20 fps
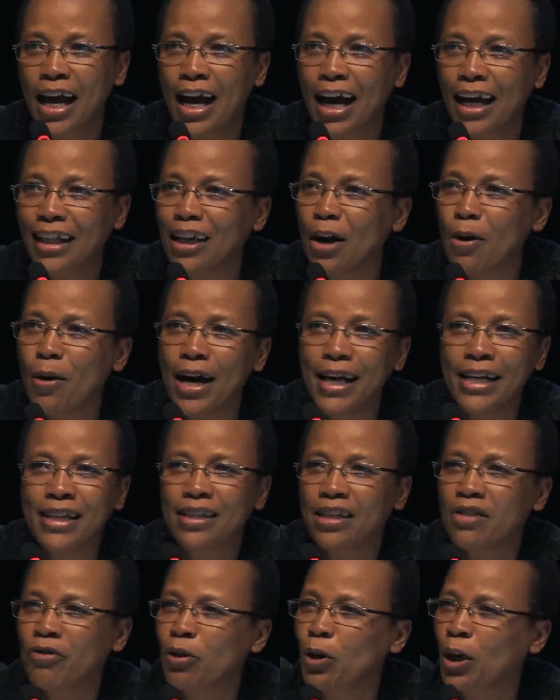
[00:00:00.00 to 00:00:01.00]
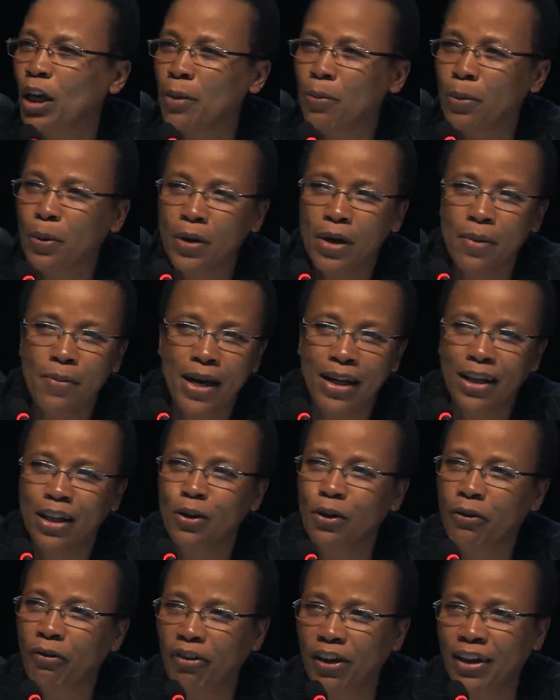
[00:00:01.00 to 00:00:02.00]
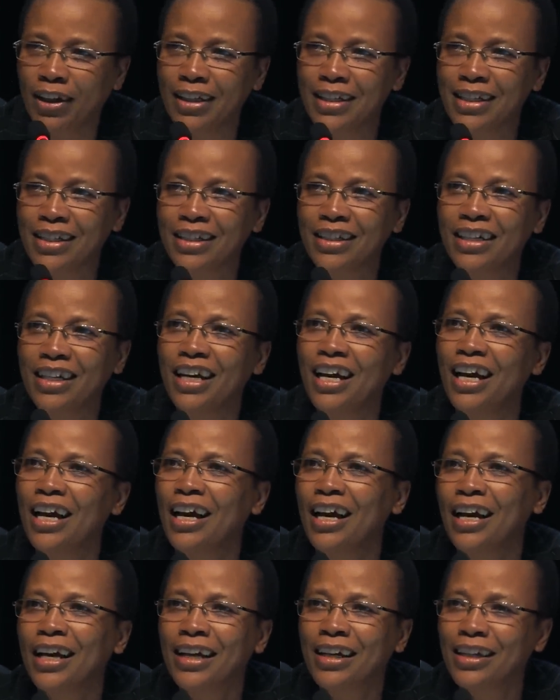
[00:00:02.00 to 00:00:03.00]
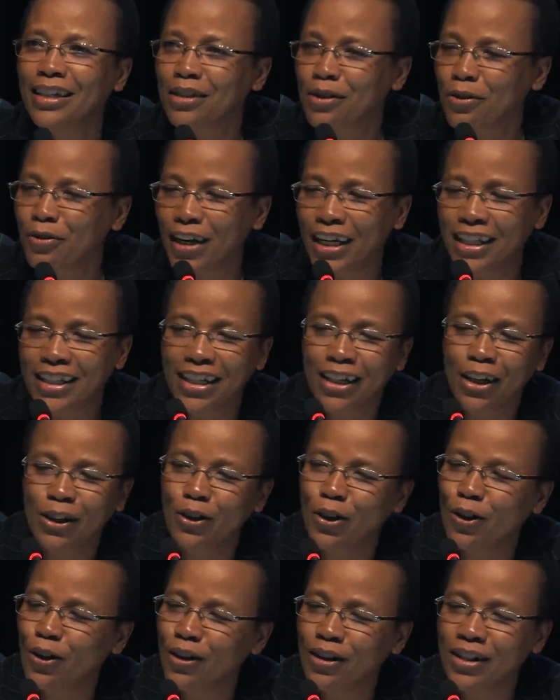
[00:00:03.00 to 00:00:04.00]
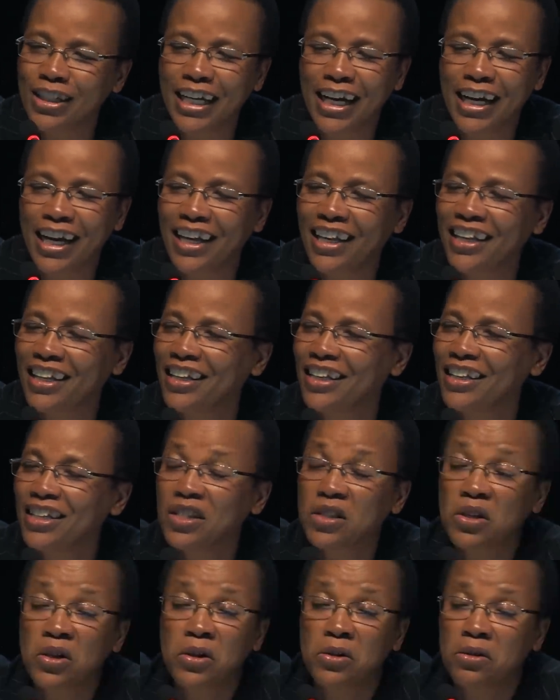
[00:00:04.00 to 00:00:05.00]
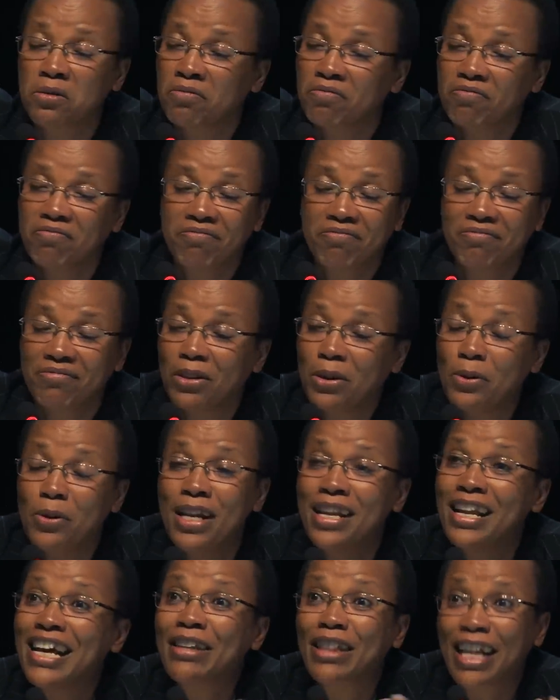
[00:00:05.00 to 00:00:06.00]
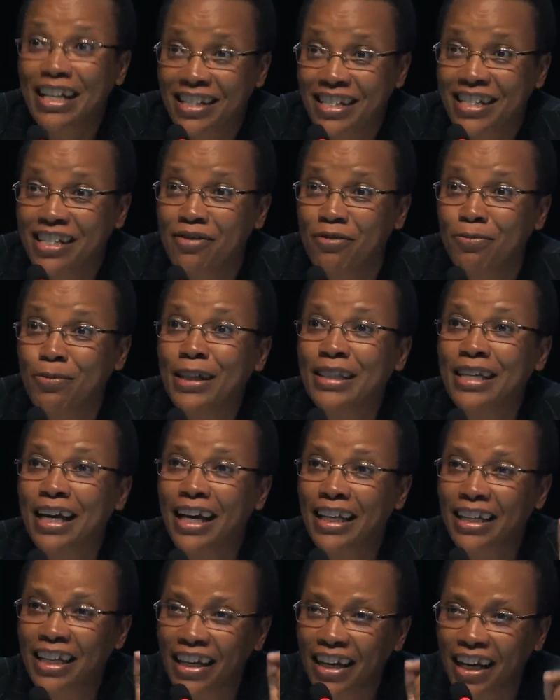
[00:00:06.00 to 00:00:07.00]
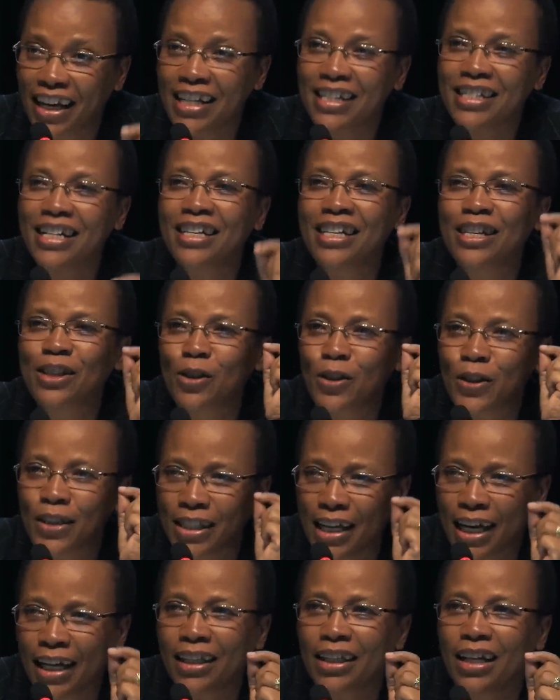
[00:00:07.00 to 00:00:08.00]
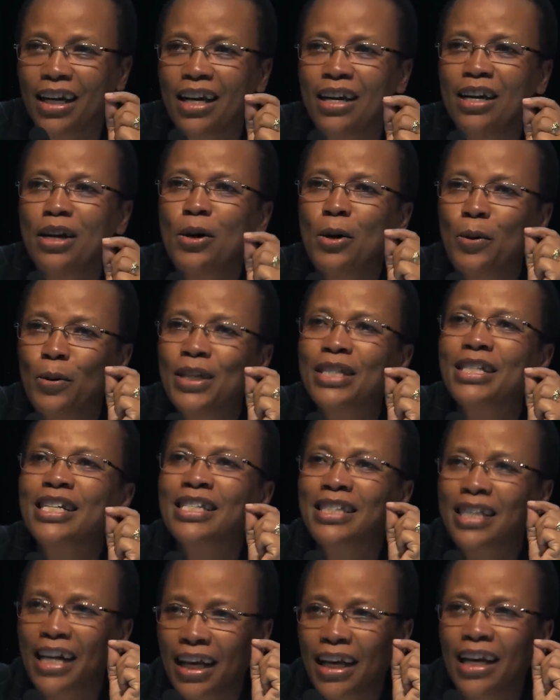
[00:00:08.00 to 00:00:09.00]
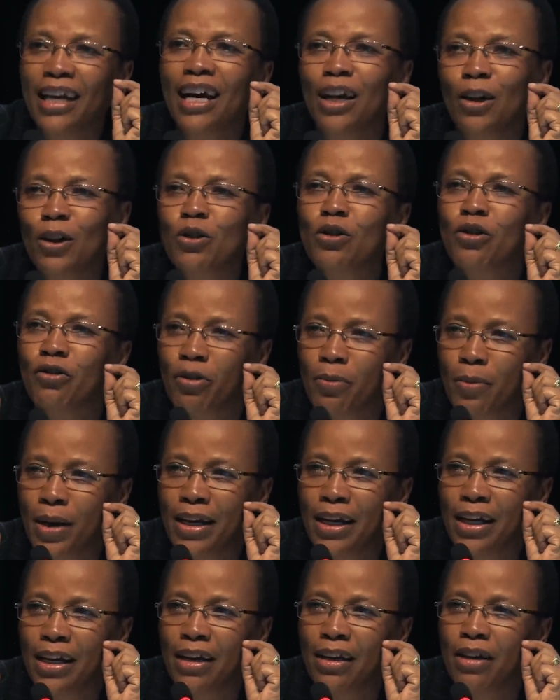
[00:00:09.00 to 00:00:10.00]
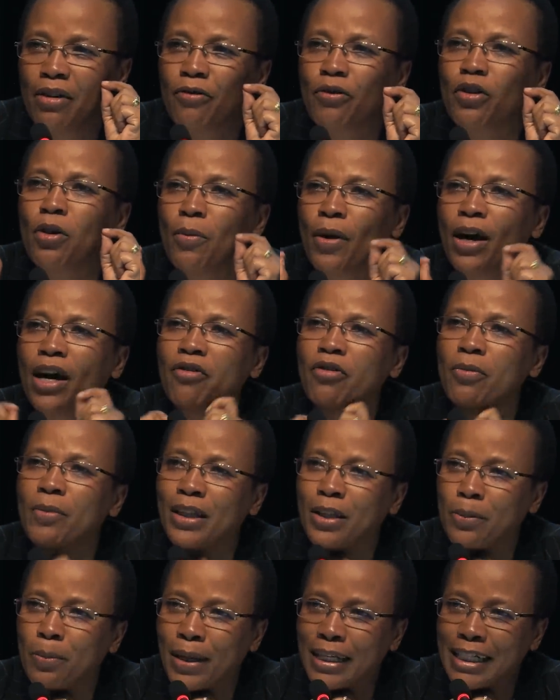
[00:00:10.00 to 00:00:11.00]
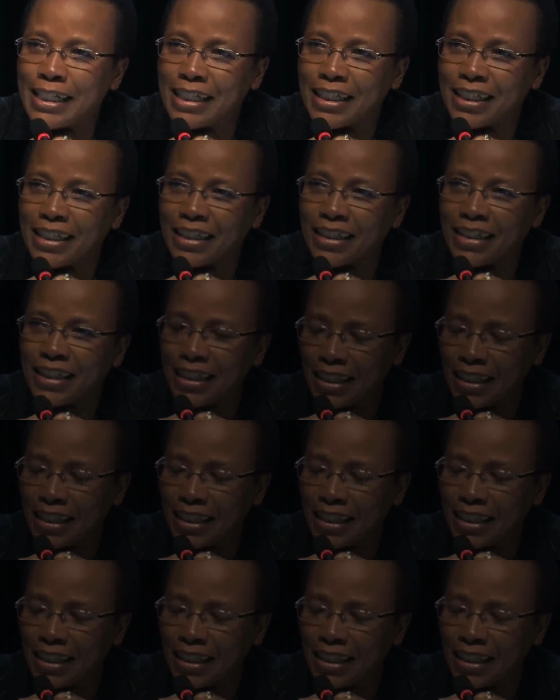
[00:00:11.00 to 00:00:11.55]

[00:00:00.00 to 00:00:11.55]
Otherwise, if you keep women in the field, cultivating the whole day, so you will not achieve. But education is the sector which is taking a lot of money from government budget.